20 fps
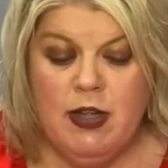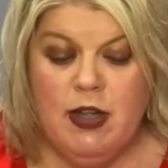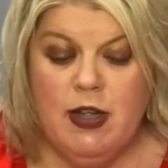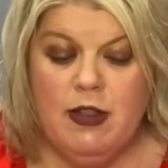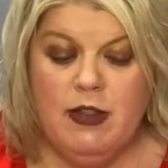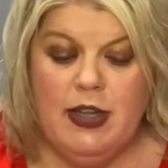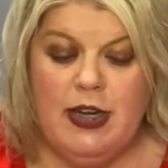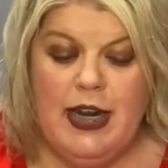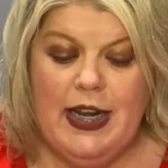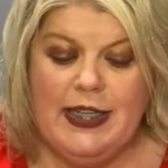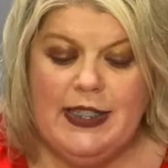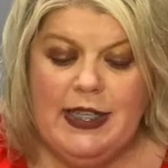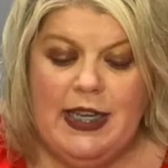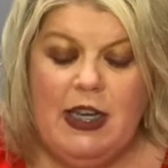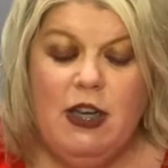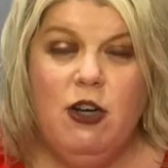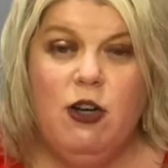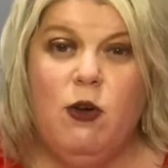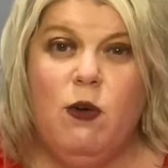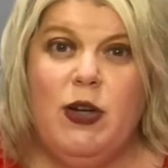The next thing
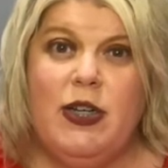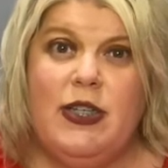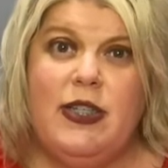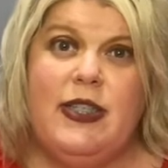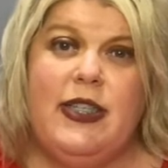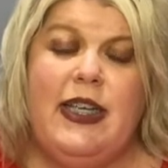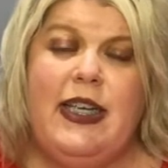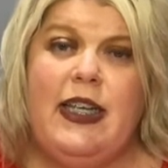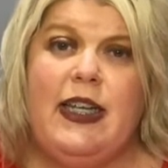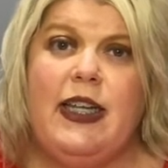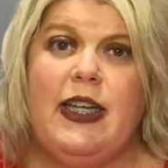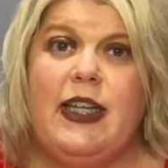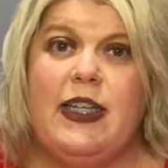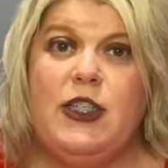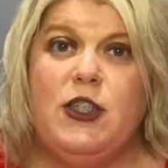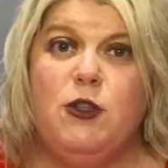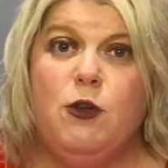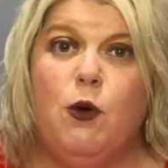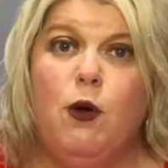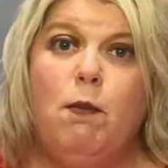you're going to see
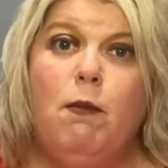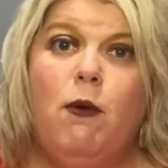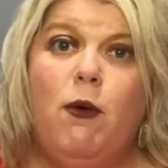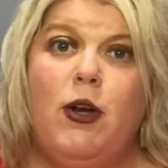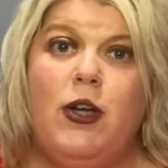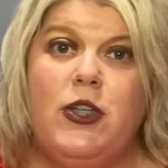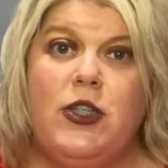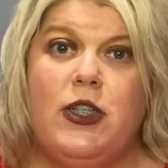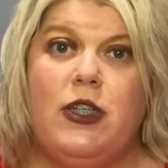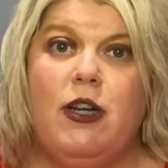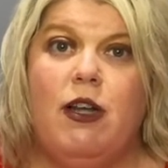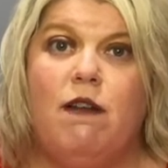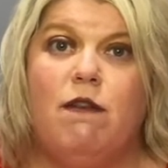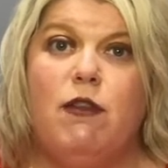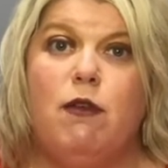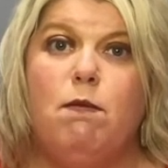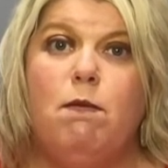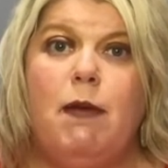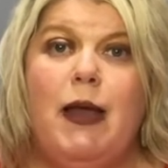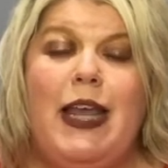is your portion of
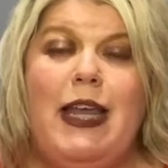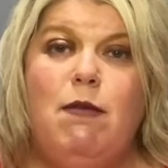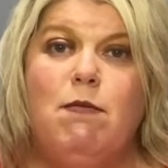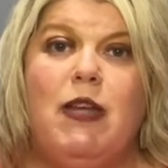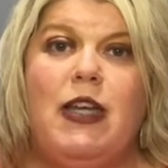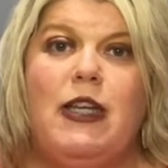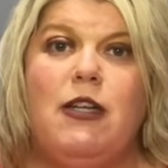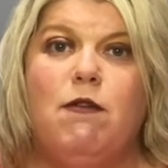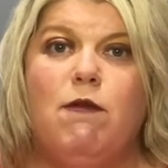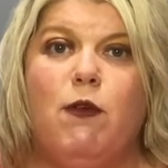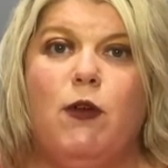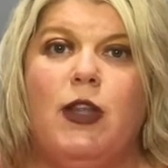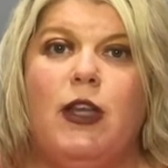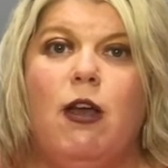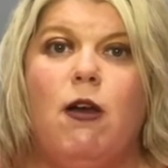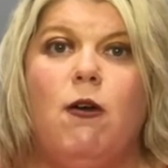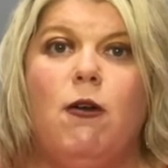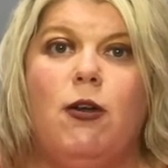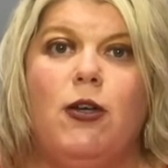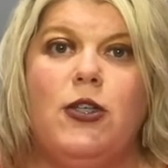the payment for the
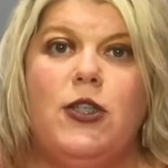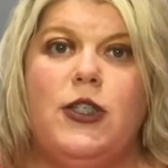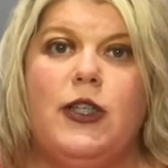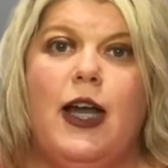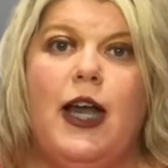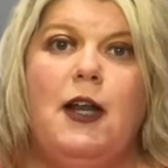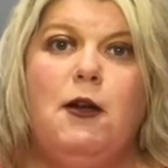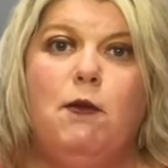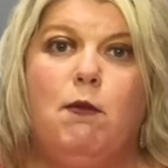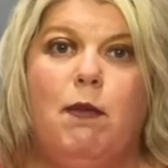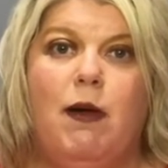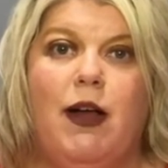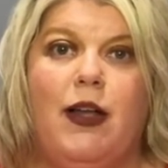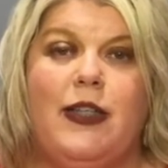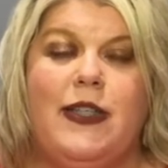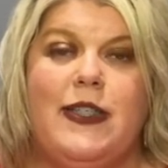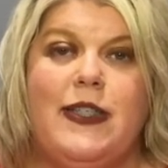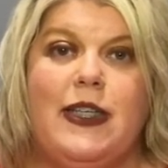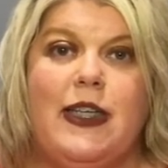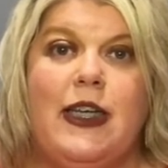owner's title
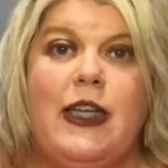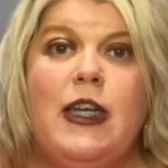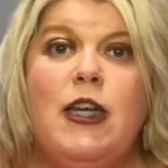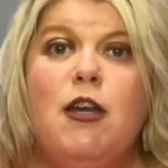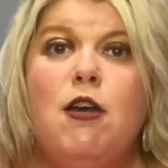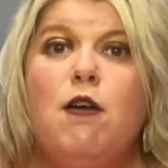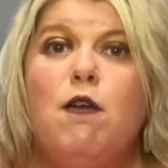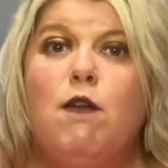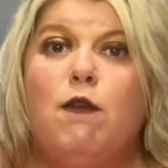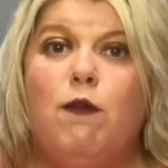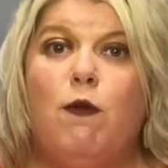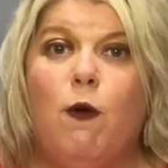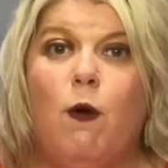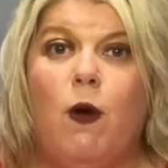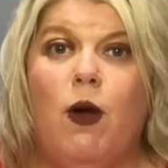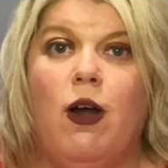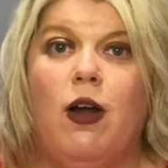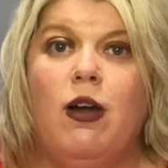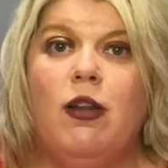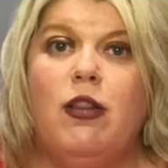policy
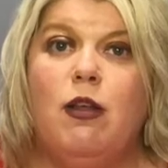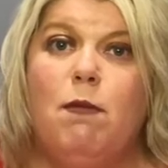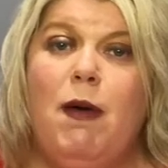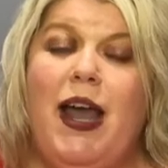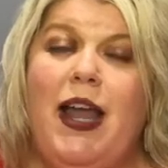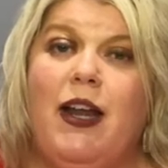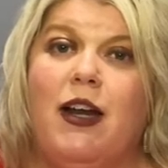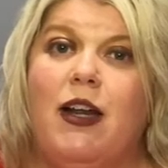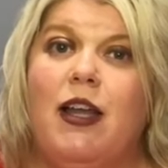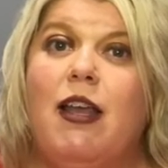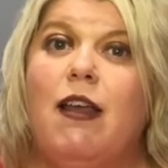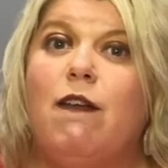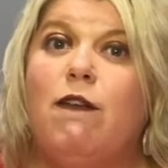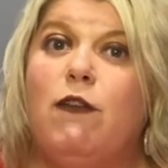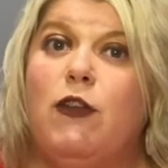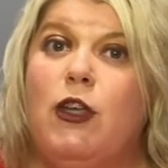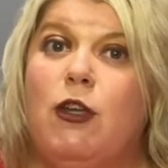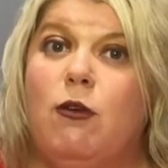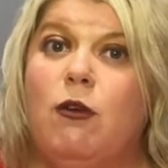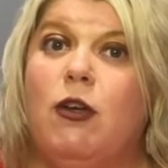for the buyer if
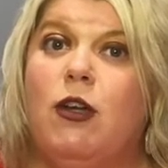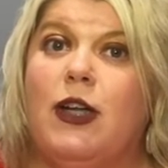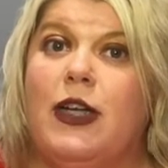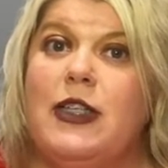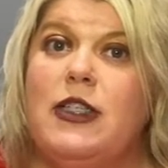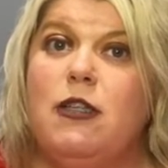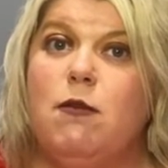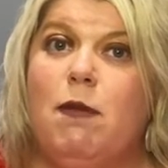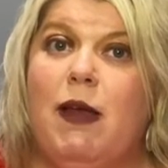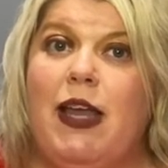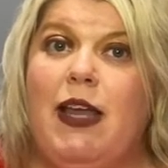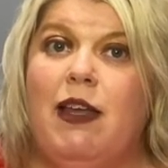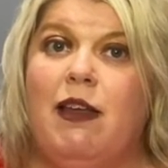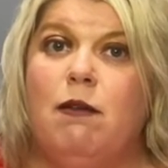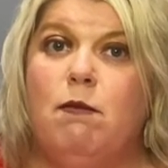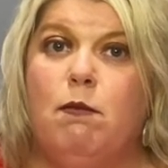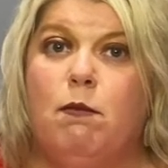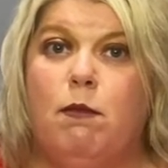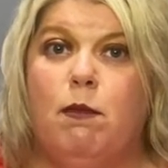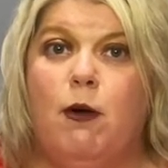you agree to pay
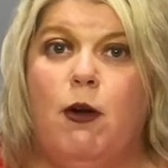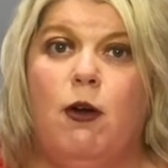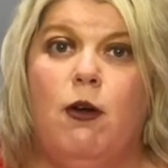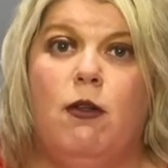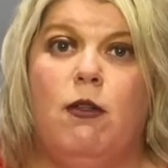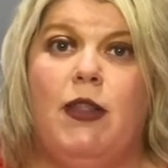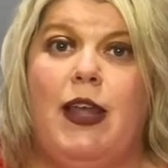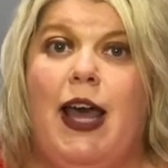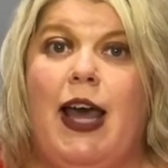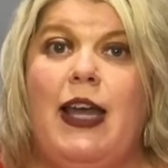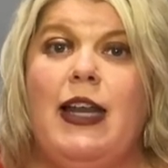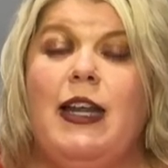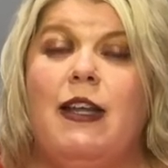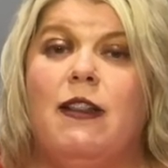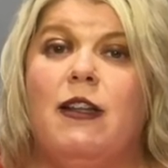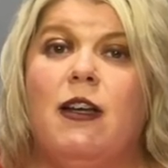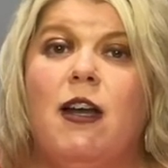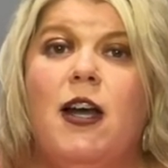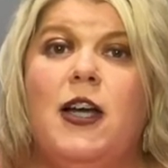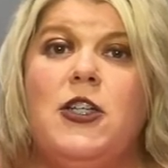per that in
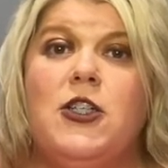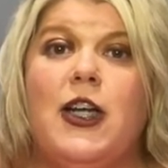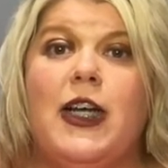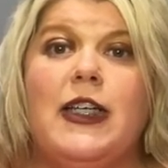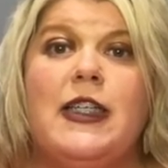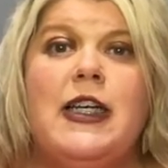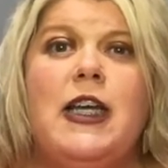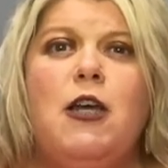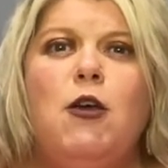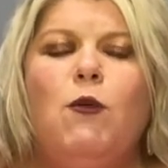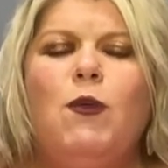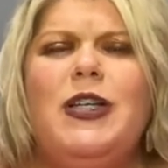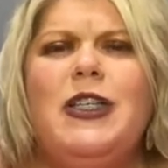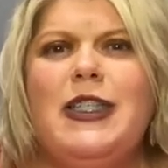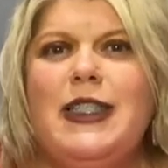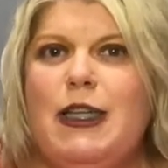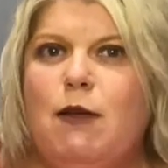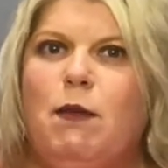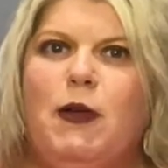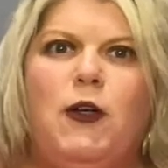the contract, which is
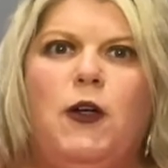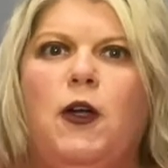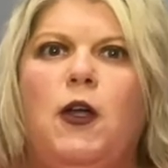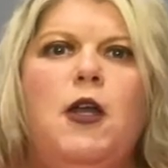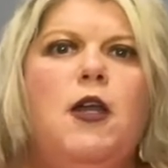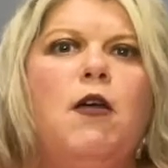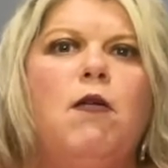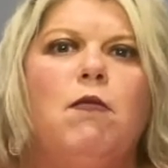typical.